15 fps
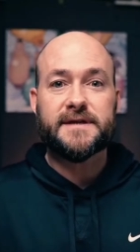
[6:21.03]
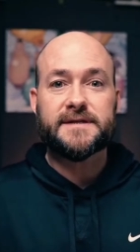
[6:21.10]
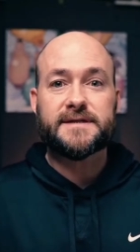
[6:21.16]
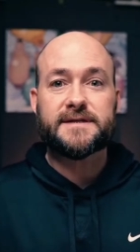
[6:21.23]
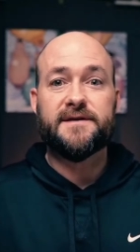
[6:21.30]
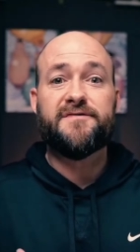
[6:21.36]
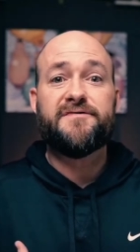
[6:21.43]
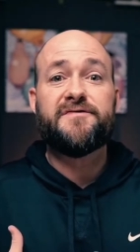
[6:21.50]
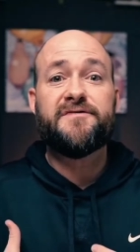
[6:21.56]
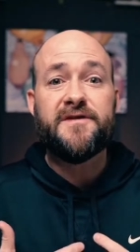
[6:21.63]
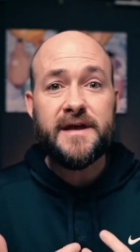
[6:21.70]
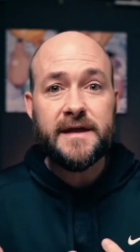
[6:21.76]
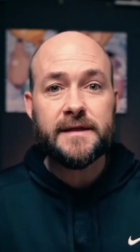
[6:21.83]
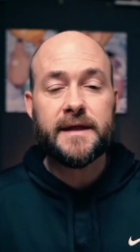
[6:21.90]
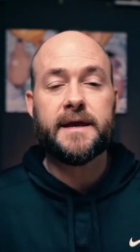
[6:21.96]
It's the
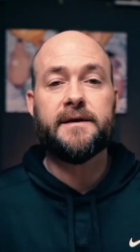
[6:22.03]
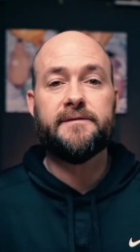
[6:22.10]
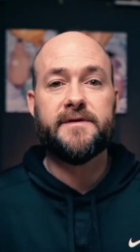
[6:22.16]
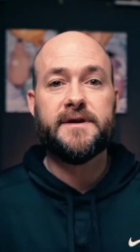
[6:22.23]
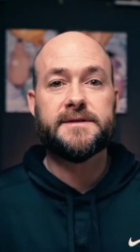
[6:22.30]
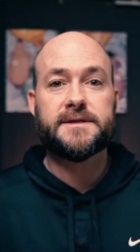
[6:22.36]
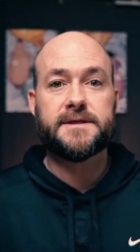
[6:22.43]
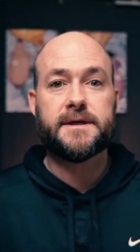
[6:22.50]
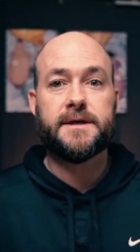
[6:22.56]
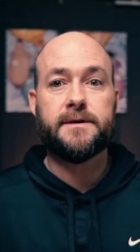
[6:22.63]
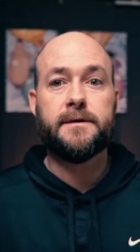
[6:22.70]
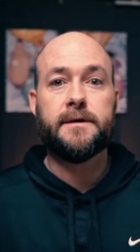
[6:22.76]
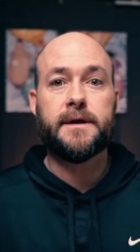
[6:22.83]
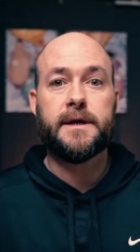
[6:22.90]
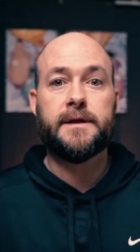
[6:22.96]
feeling of
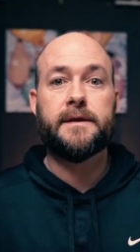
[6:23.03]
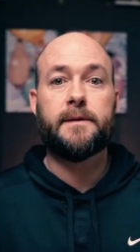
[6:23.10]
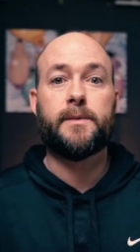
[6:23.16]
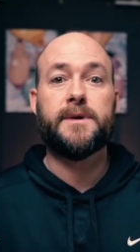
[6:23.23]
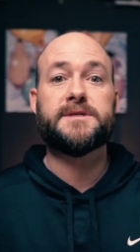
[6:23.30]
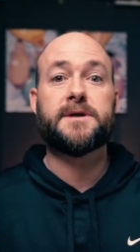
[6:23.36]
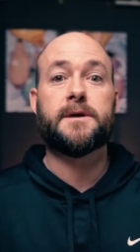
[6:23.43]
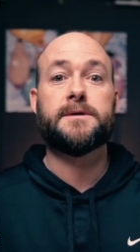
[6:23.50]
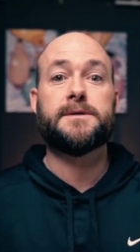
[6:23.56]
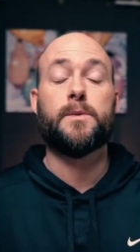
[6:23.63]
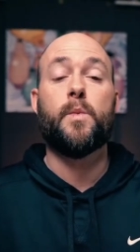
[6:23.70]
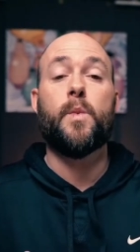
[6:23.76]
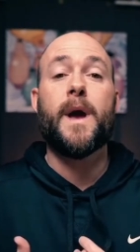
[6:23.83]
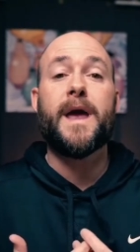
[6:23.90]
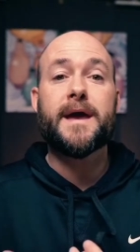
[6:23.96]
insecurity that we start to
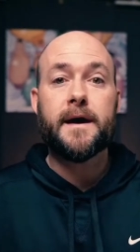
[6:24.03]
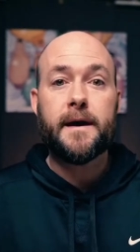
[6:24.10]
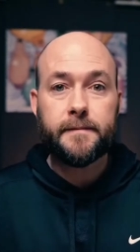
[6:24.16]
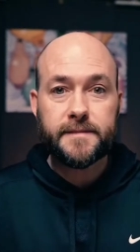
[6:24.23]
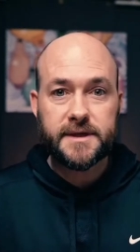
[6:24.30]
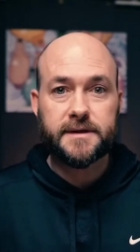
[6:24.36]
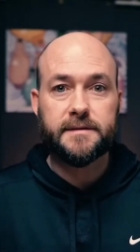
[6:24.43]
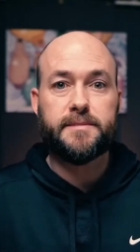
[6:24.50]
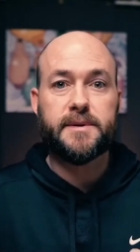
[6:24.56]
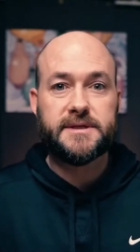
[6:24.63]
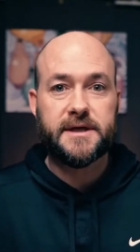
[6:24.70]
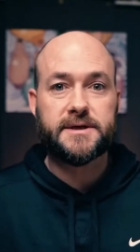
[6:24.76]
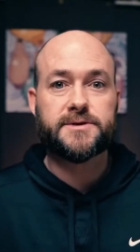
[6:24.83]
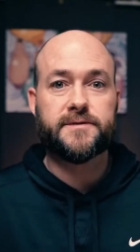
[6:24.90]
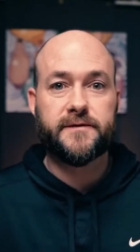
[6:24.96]
wake up to the
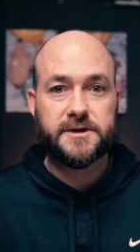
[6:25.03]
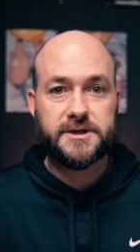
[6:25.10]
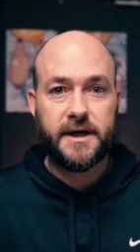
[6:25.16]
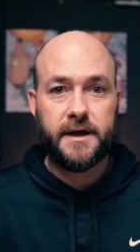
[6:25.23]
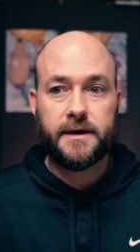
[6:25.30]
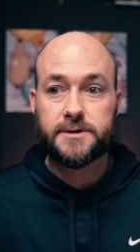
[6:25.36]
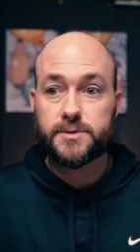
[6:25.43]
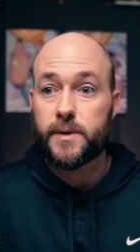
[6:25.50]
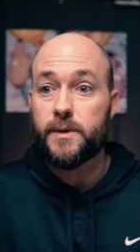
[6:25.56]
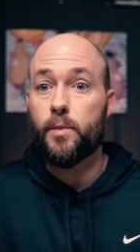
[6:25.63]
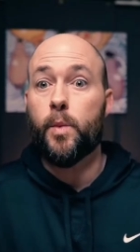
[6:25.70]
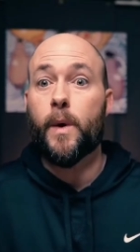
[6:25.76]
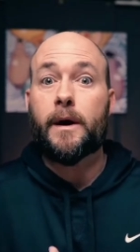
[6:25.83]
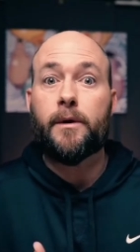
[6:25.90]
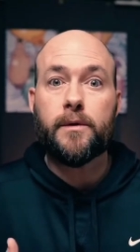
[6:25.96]
potential for change. We
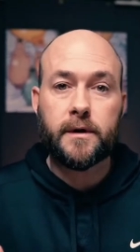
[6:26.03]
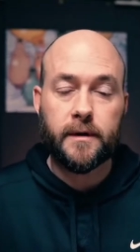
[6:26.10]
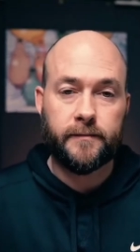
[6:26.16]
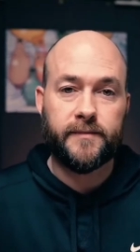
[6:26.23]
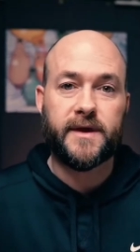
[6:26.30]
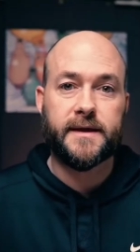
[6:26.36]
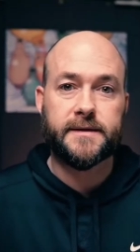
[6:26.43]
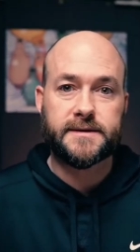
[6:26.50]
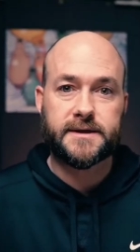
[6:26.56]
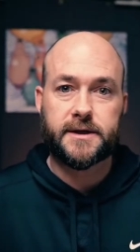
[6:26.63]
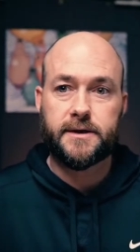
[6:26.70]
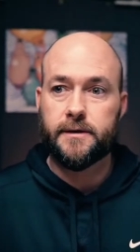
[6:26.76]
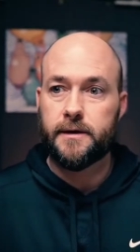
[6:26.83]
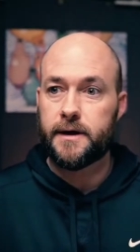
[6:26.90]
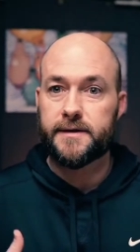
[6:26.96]
welcome the
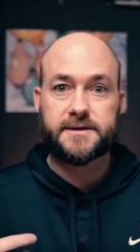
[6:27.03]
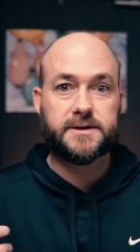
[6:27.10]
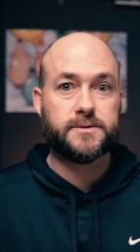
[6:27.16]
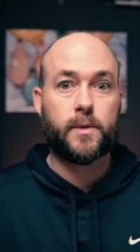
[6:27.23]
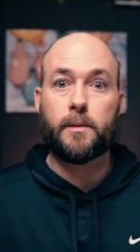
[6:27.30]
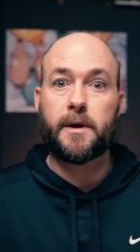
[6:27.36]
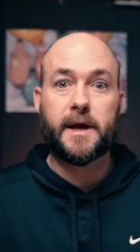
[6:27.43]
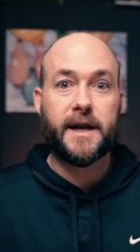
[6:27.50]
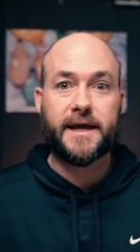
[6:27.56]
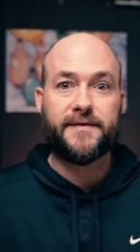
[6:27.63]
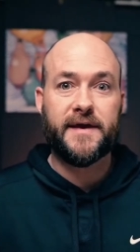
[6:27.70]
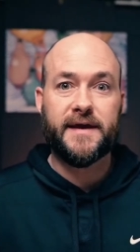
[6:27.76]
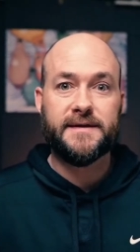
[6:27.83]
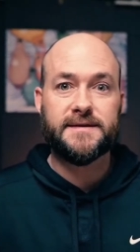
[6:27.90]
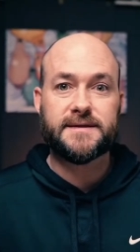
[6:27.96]
insecurity. This is where we're going to get
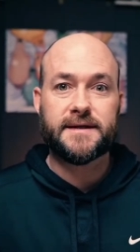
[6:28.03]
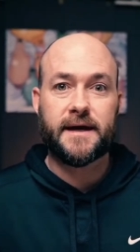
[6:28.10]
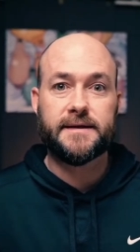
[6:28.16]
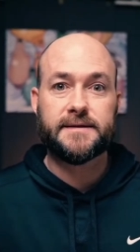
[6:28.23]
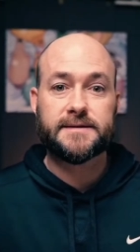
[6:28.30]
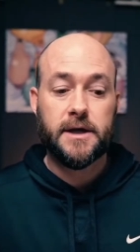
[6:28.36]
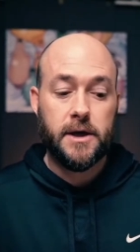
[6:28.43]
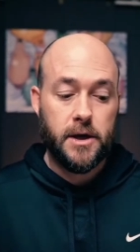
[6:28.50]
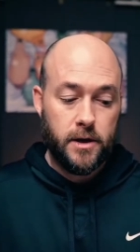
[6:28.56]
the insights.